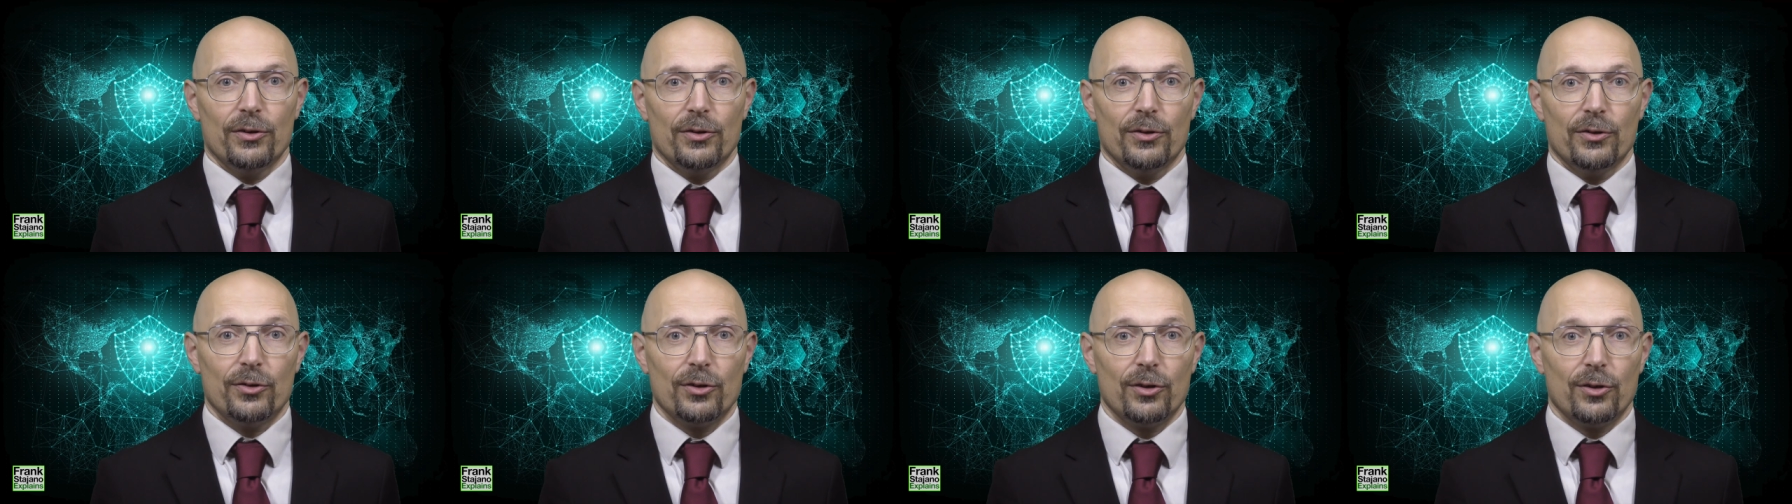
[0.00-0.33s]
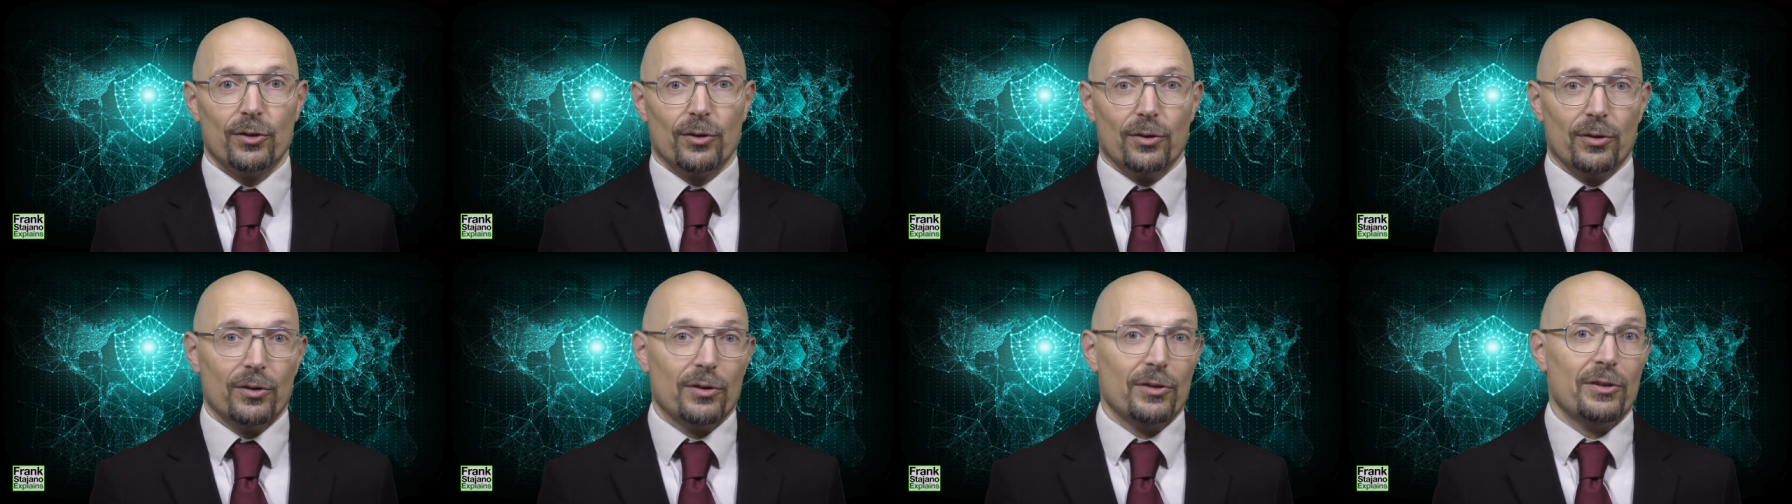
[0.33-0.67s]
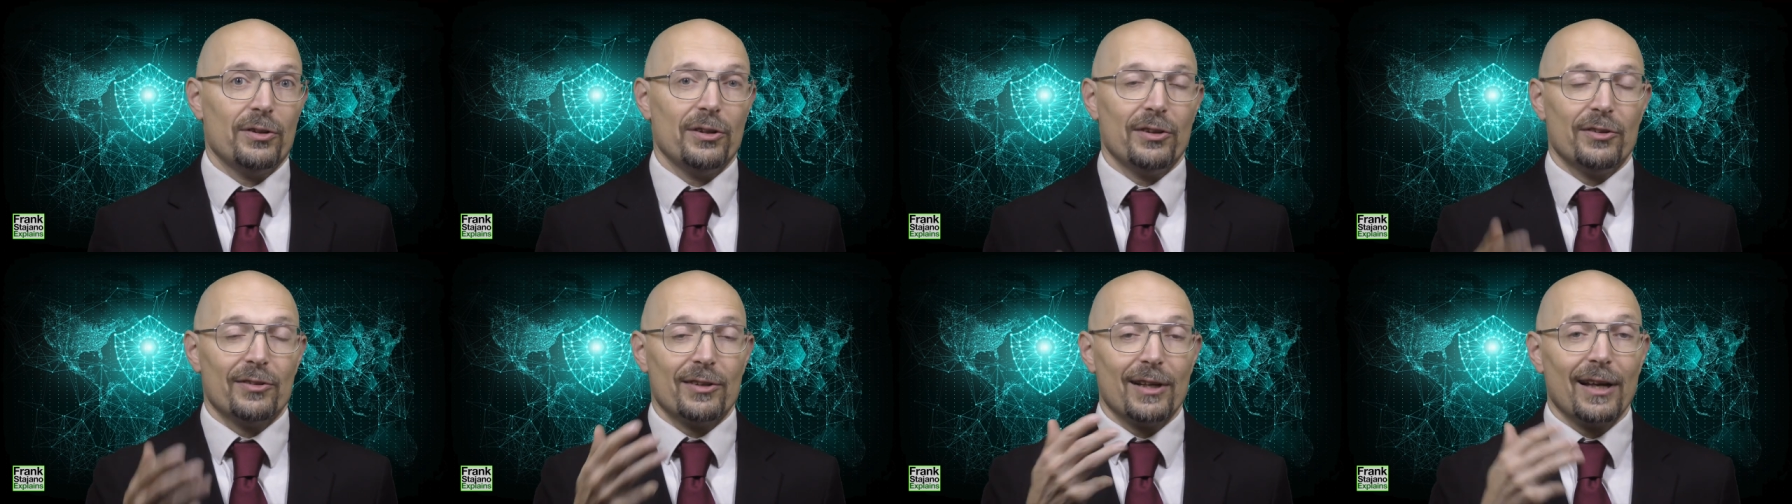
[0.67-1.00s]
So
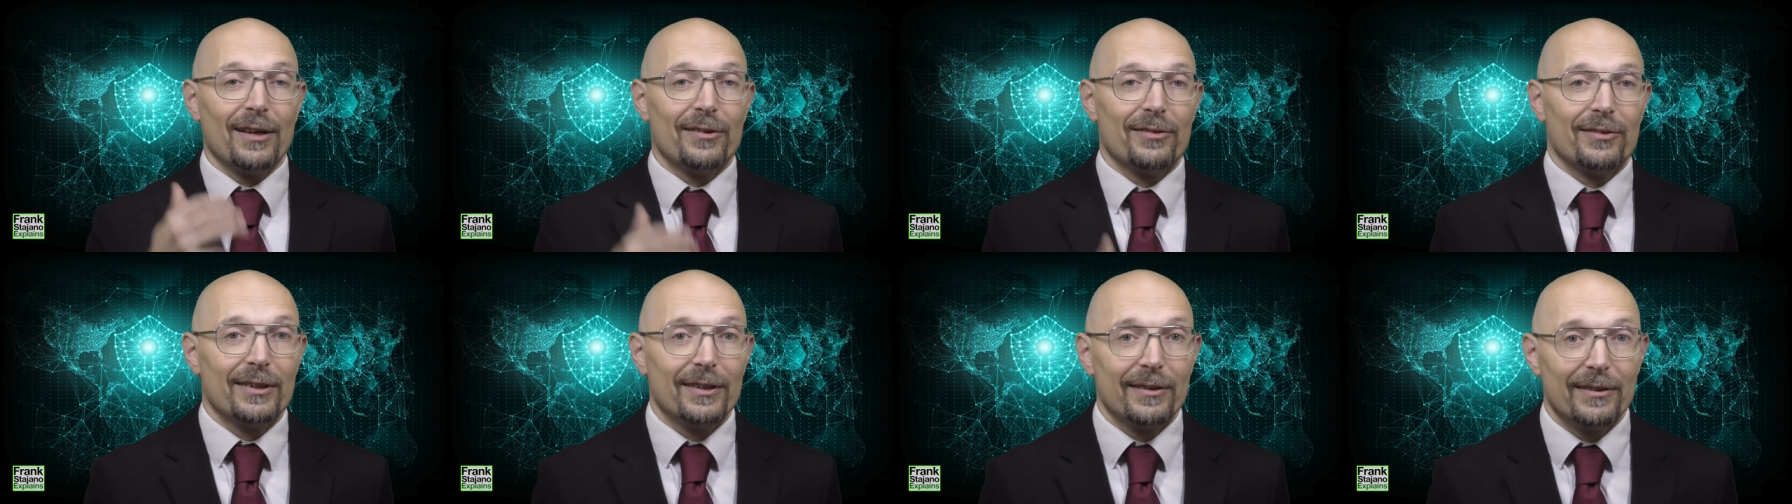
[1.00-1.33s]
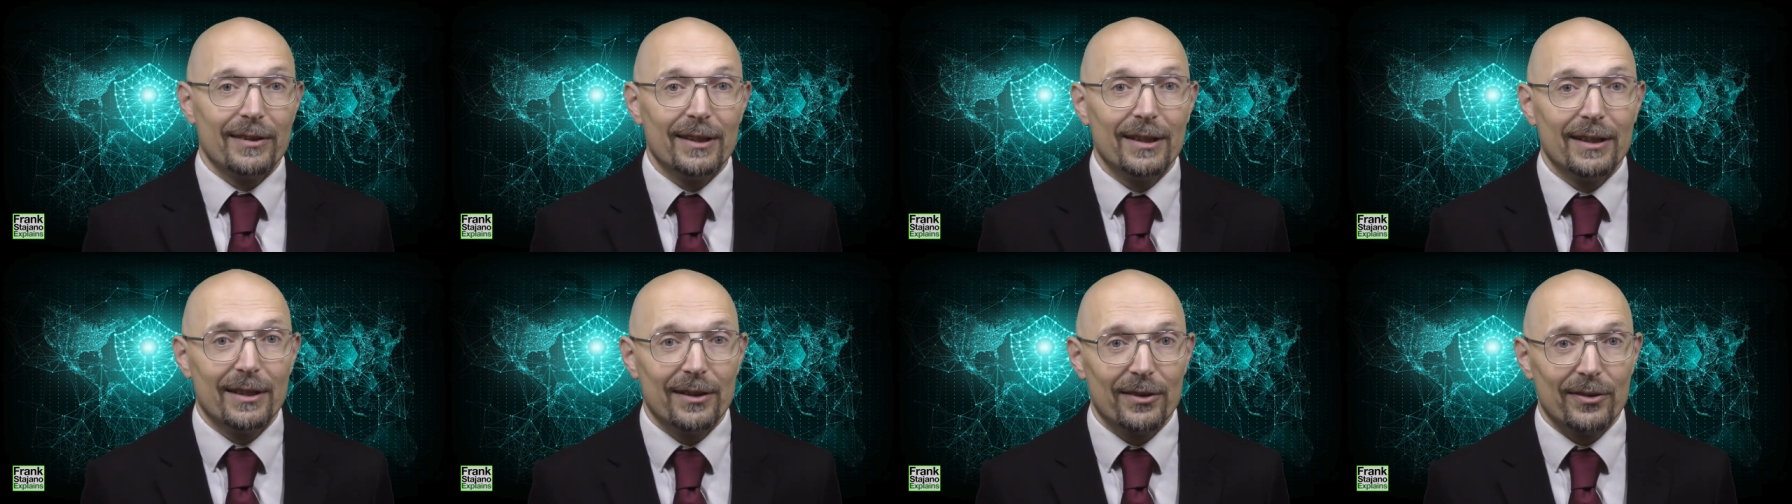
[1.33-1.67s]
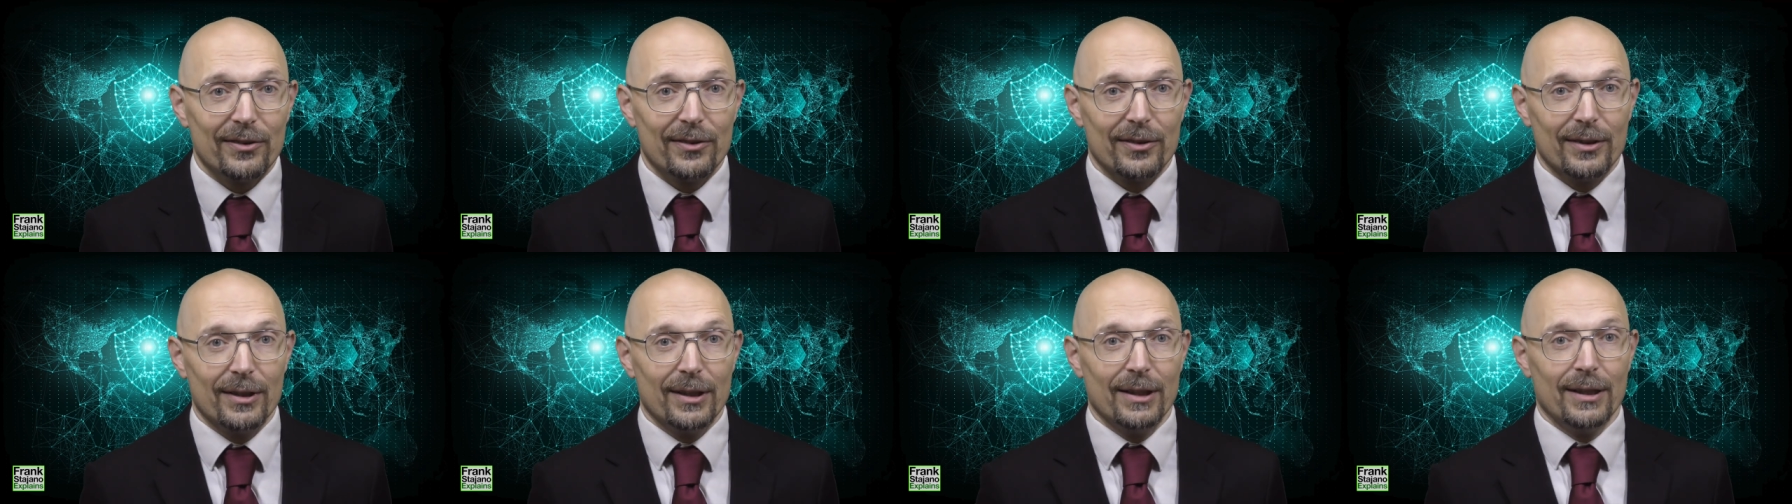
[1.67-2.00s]
these last three
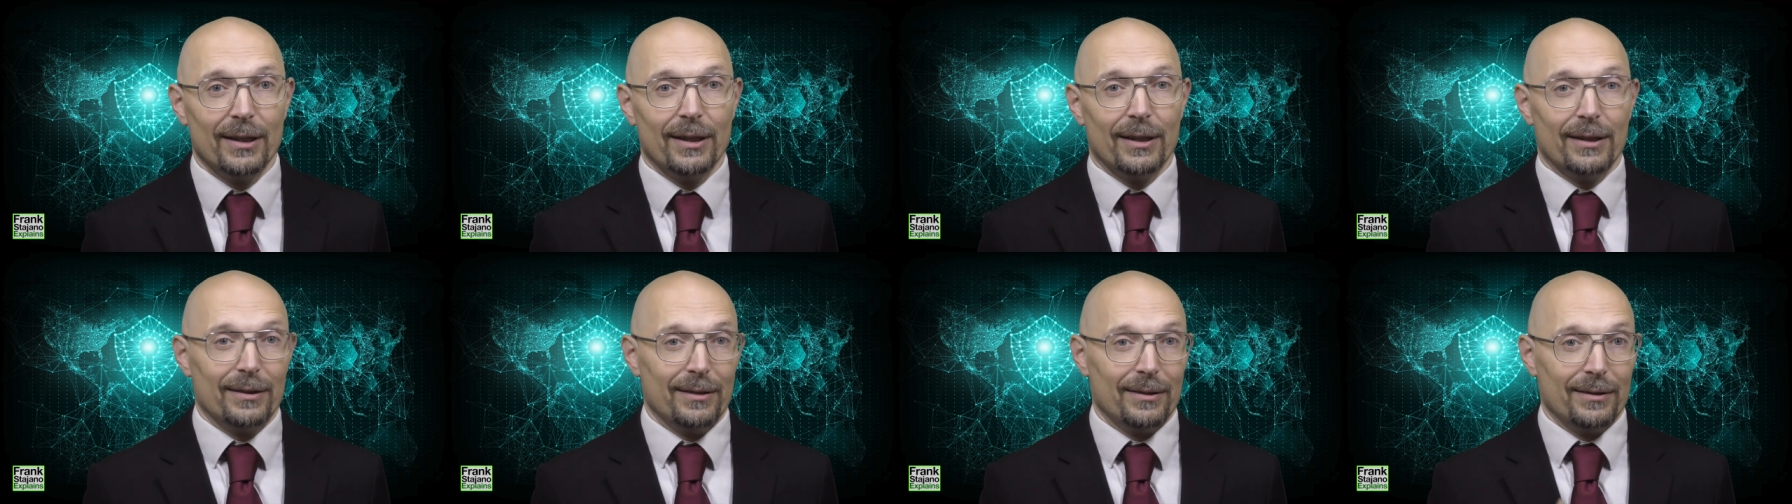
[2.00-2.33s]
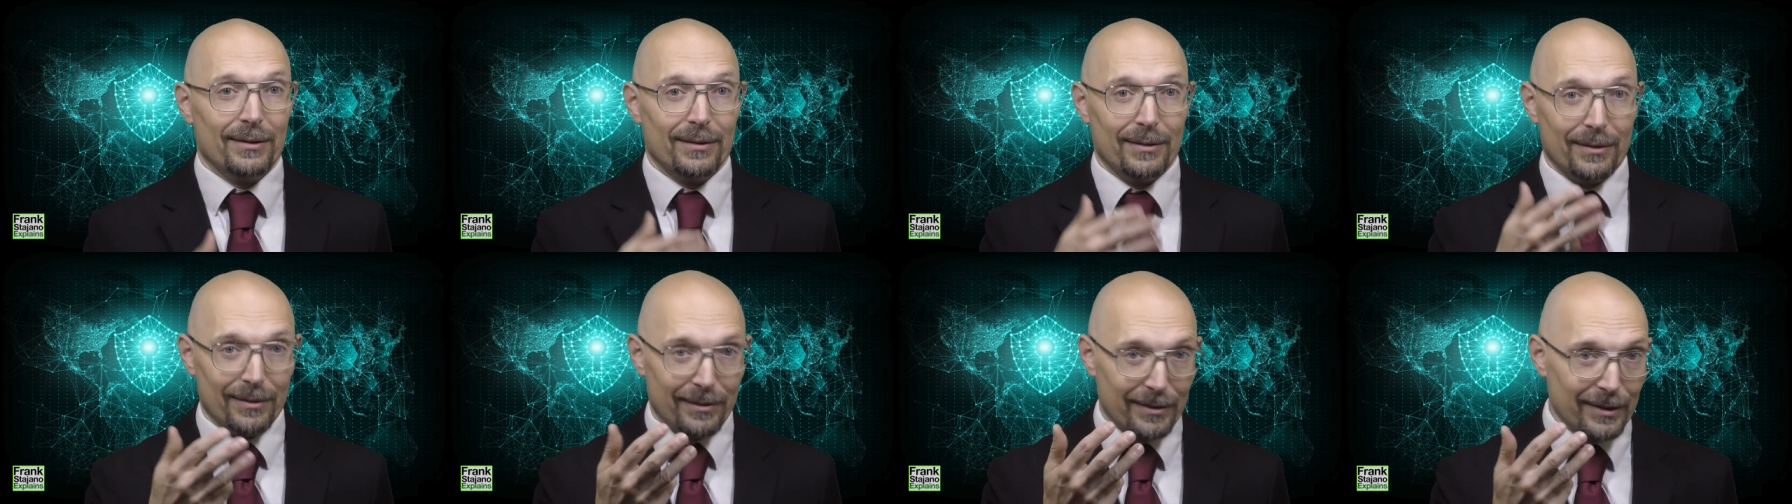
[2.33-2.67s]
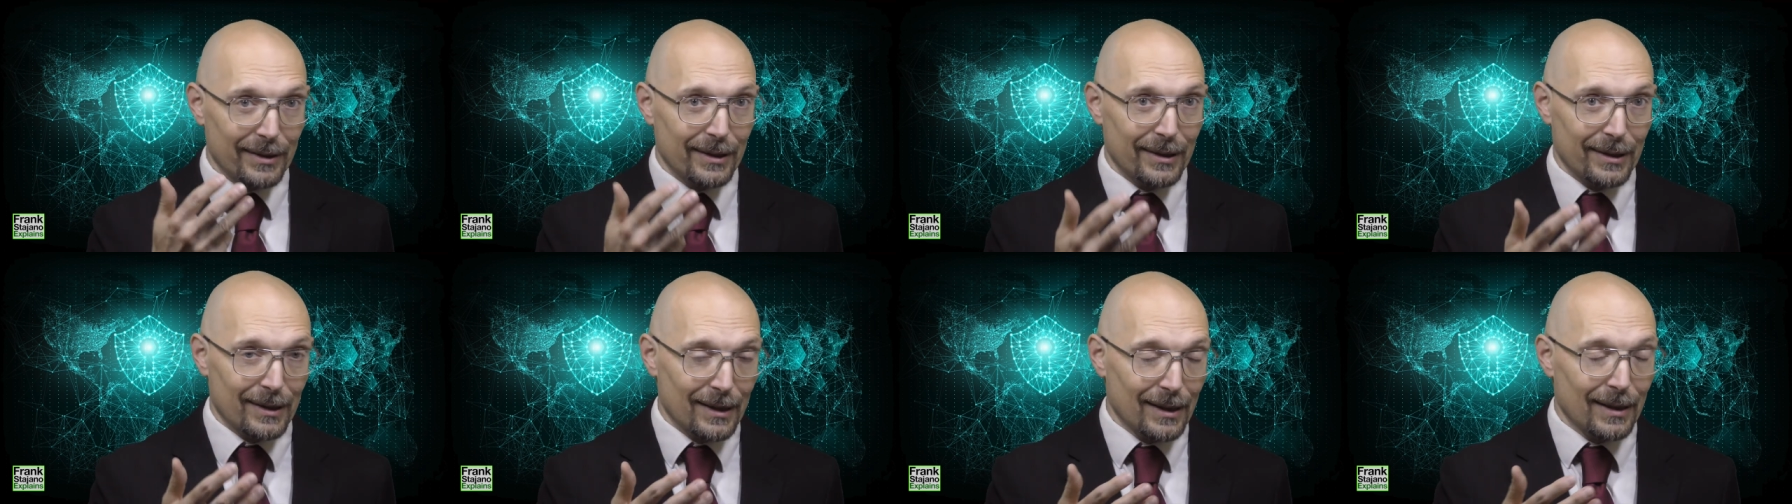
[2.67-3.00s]
things, uh, the, the,
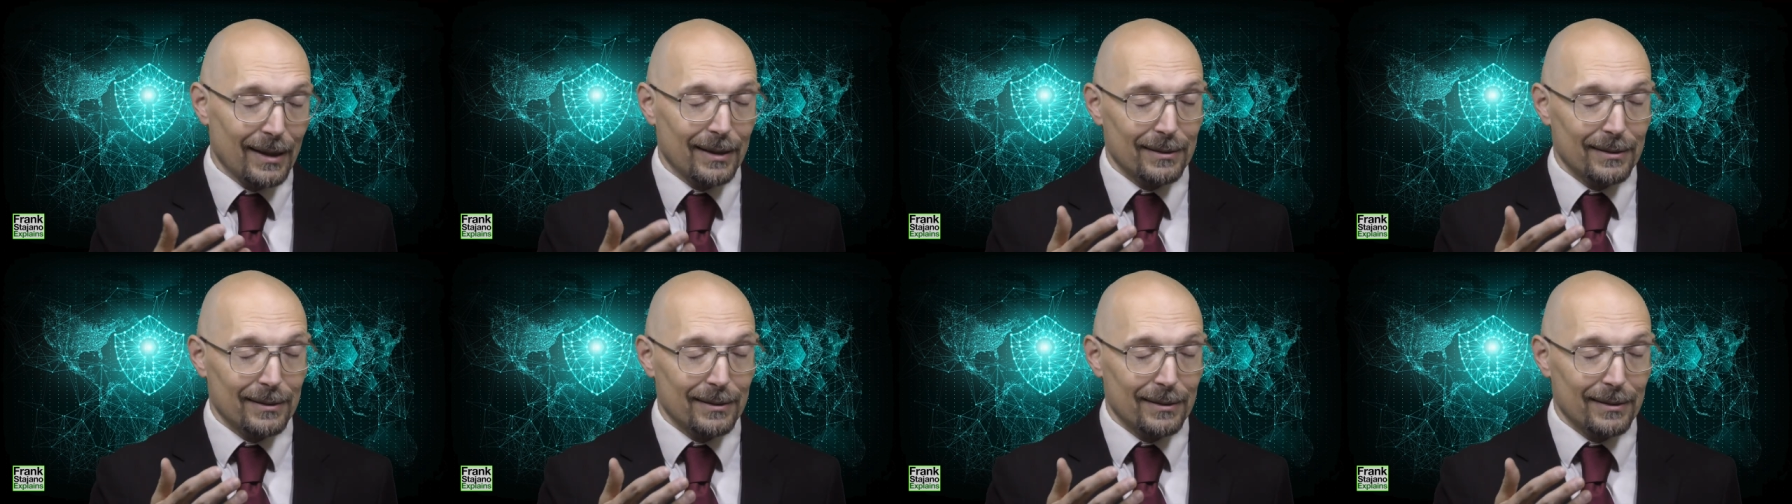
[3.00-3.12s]
three